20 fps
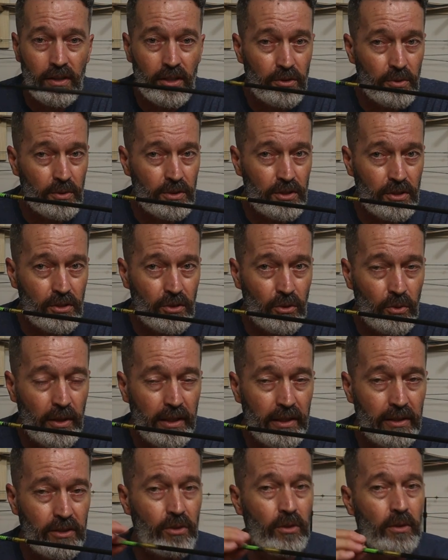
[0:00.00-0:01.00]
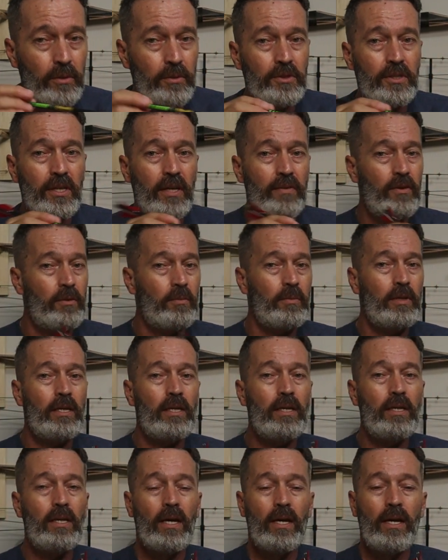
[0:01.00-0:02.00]
this was too weak, so it was giving
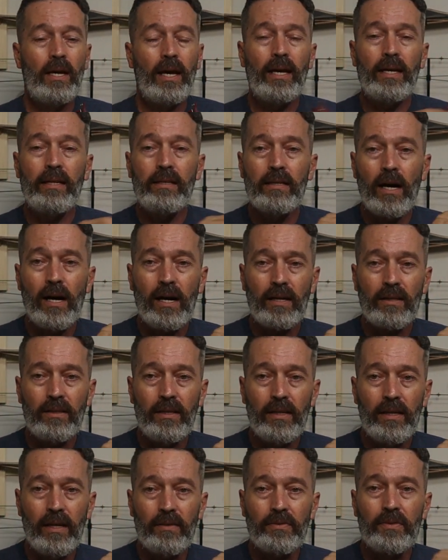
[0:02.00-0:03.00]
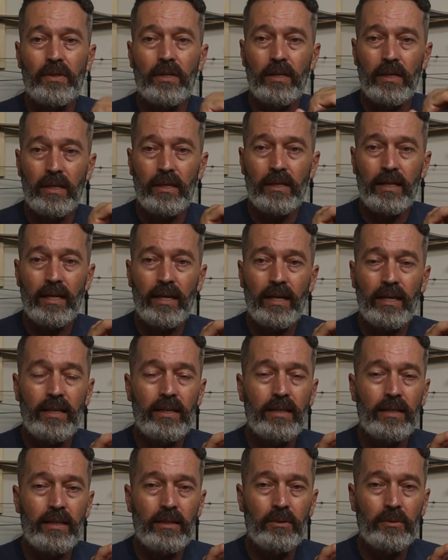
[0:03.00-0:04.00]
me a knock left, indicating
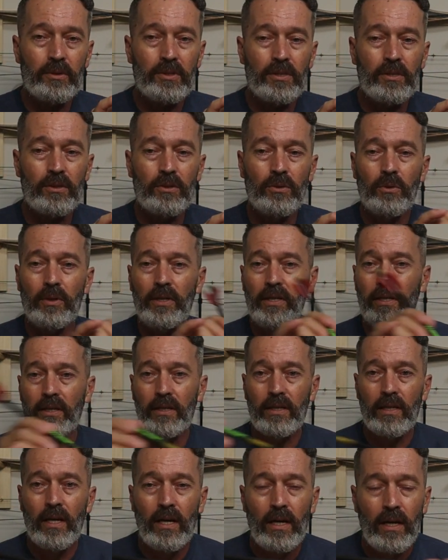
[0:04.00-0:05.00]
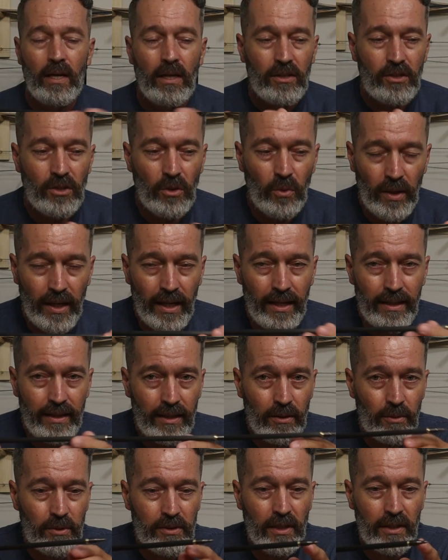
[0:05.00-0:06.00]
that it was too weak. So what I
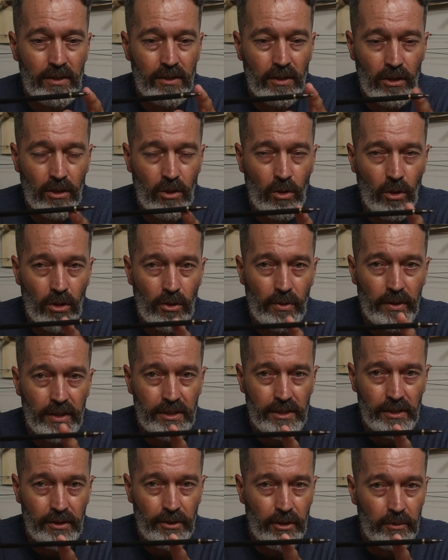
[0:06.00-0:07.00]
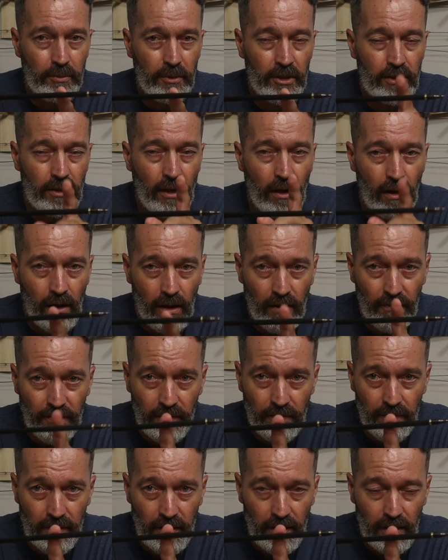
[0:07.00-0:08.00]
did was I took 1/4 inch increments off
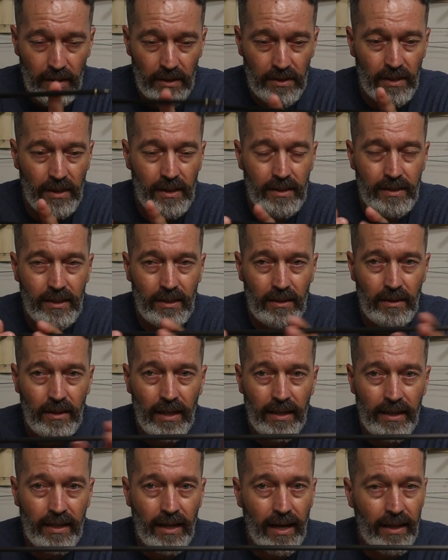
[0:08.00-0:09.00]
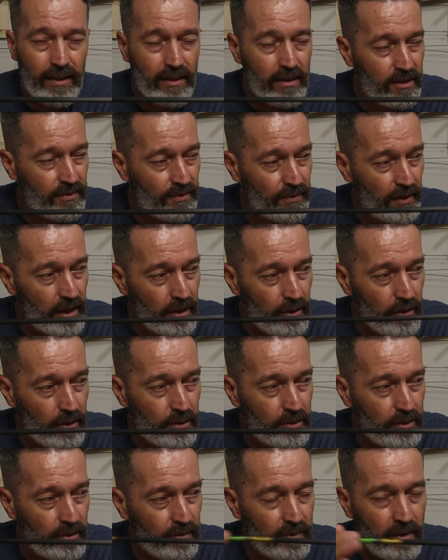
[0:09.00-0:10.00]
of this until I got this
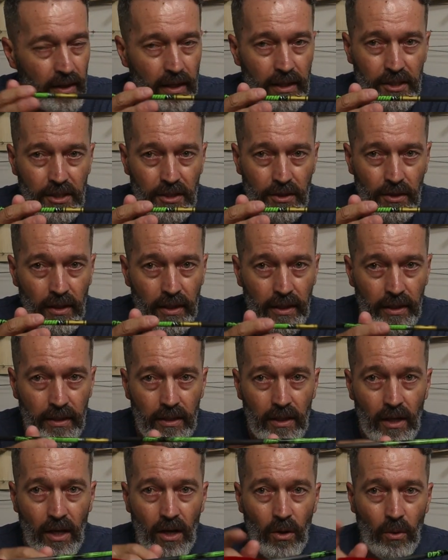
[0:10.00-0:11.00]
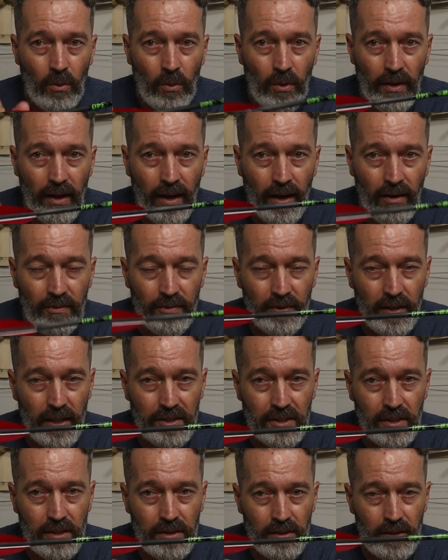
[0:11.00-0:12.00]
arrow to fly straight without
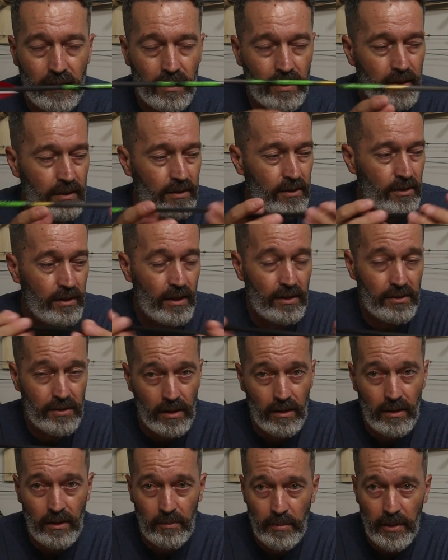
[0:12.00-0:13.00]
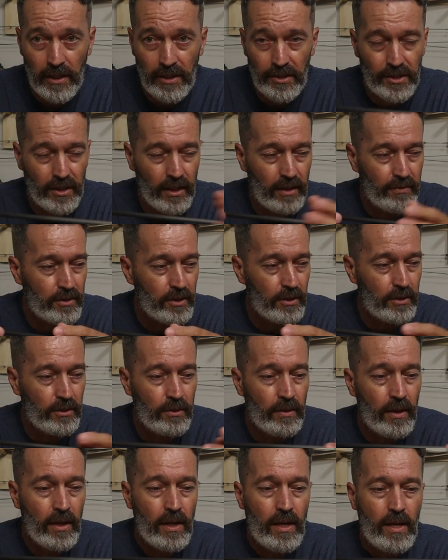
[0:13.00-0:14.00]
fletchings on it. So that's called a bear shaft
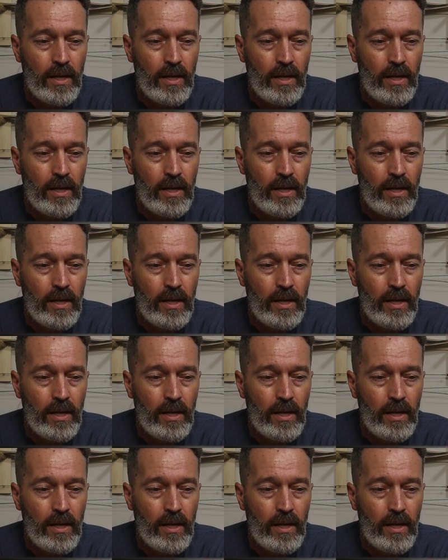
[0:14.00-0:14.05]
tune.